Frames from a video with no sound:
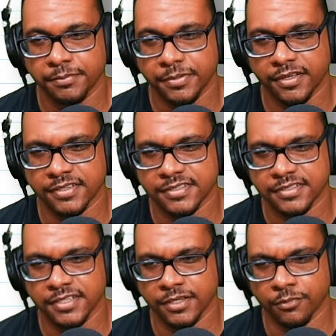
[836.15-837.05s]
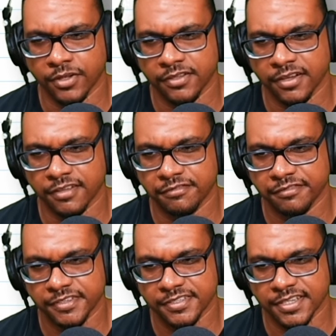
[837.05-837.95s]
plus the
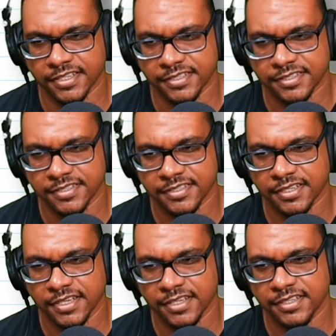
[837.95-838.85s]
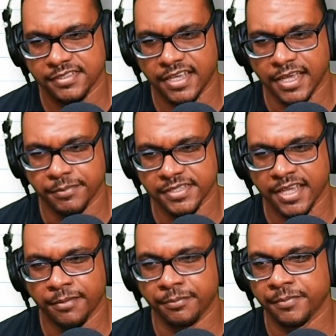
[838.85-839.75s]
$1.50 times
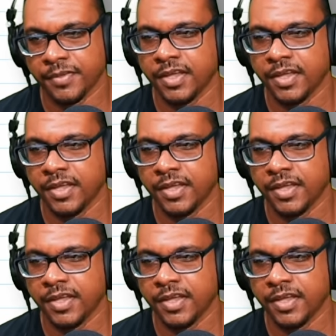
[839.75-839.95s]
M.